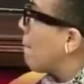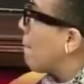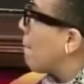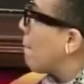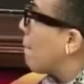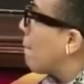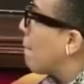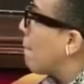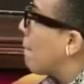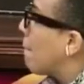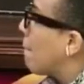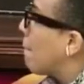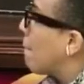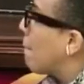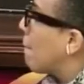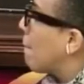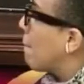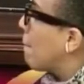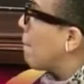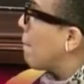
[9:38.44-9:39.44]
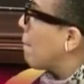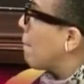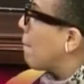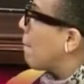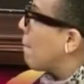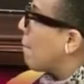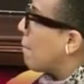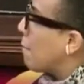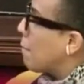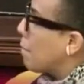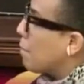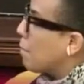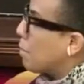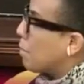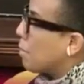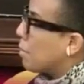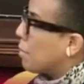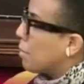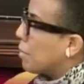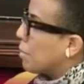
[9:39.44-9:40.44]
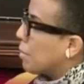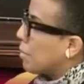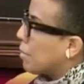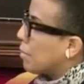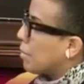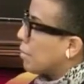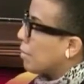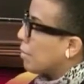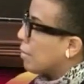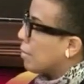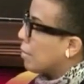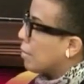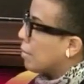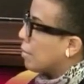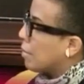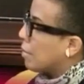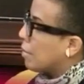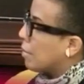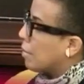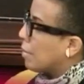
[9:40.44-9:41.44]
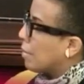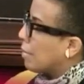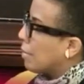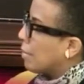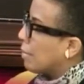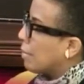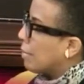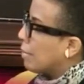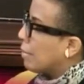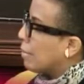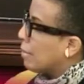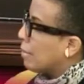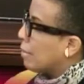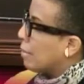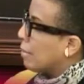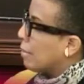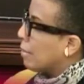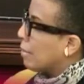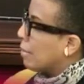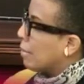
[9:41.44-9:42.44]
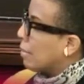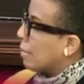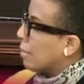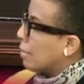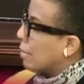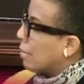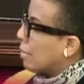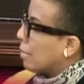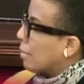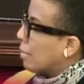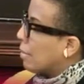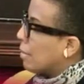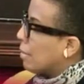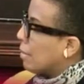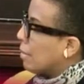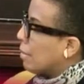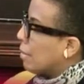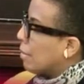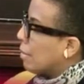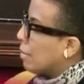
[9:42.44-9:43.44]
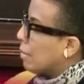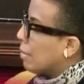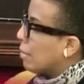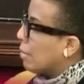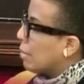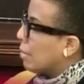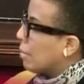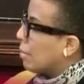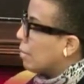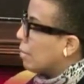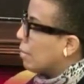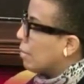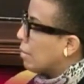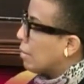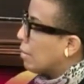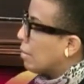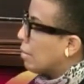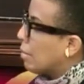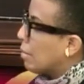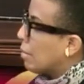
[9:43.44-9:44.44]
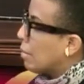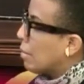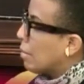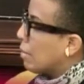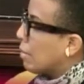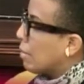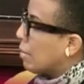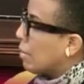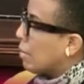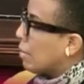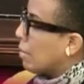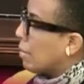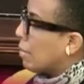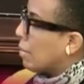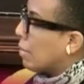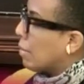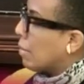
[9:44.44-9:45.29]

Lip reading: [no speech]